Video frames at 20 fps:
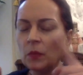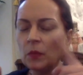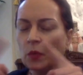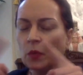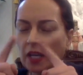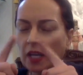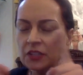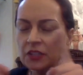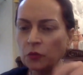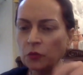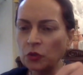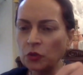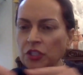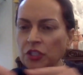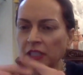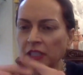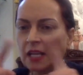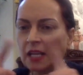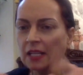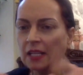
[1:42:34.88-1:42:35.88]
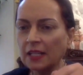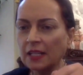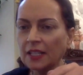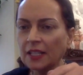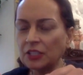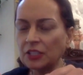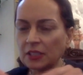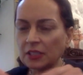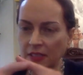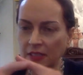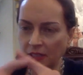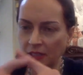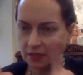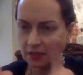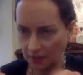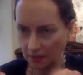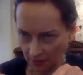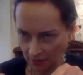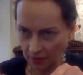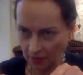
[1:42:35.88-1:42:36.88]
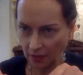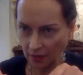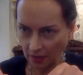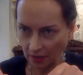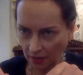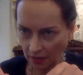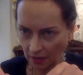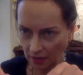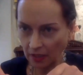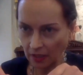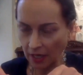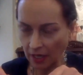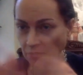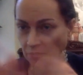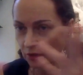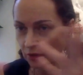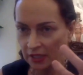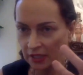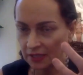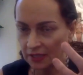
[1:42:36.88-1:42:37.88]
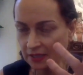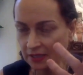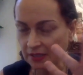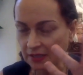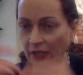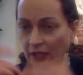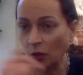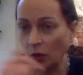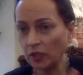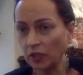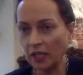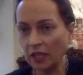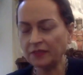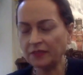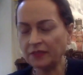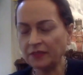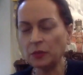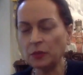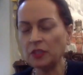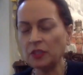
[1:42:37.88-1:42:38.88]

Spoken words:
we had 49 letters. And Greeks, they only have